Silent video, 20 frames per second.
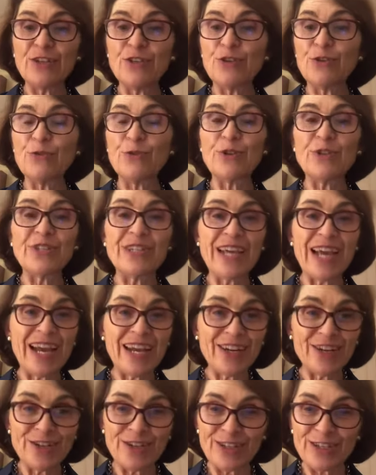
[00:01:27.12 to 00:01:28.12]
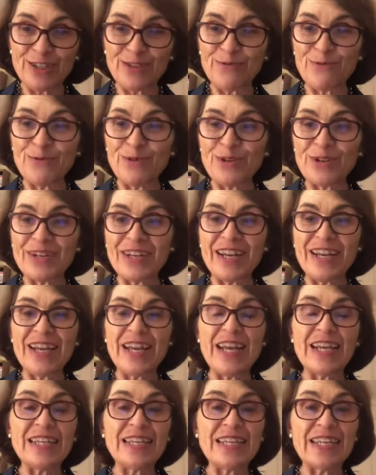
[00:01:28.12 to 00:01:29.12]
to her tireless work
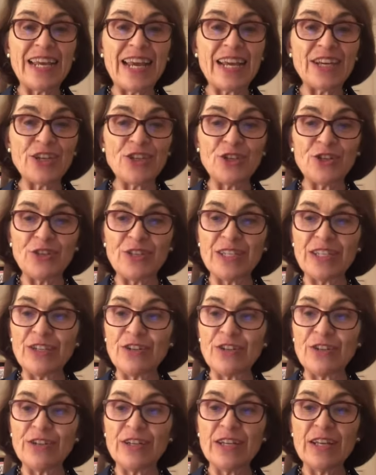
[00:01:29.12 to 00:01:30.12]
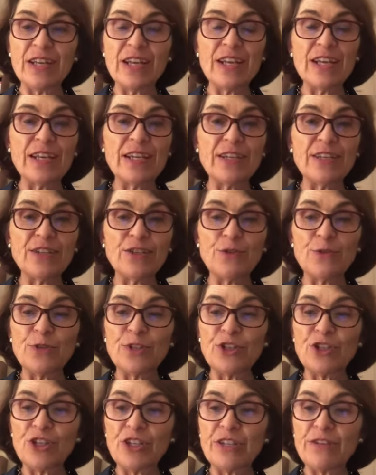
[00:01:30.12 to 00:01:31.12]
as a national leader to
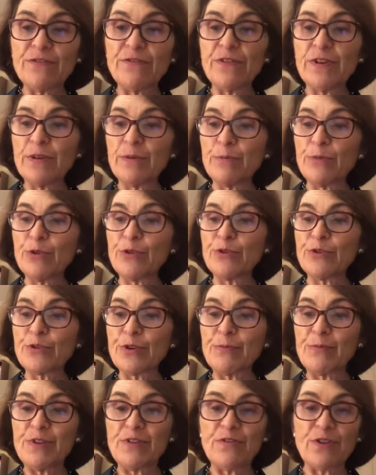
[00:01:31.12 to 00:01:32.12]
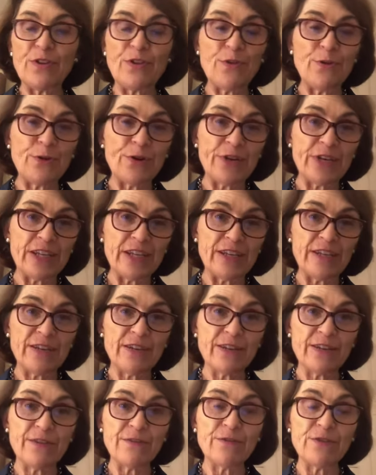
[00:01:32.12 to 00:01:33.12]
achieve prescriptive authority
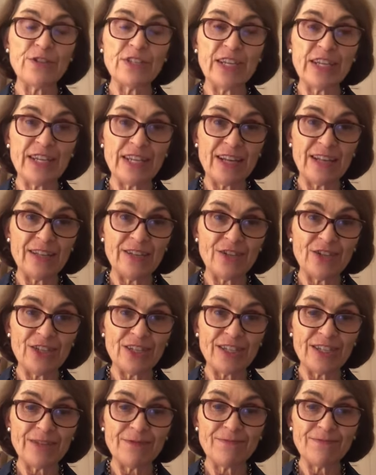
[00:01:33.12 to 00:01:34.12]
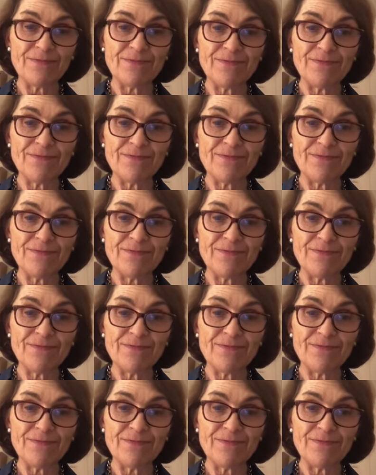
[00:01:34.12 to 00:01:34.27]
for psychologists.